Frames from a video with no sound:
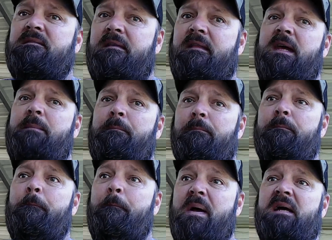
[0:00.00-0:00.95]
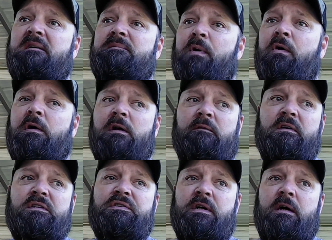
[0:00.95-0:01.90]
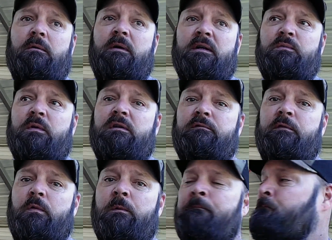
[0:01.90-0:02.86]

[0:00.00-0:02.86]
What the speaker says: the biggest part of this channel. That's what it's for.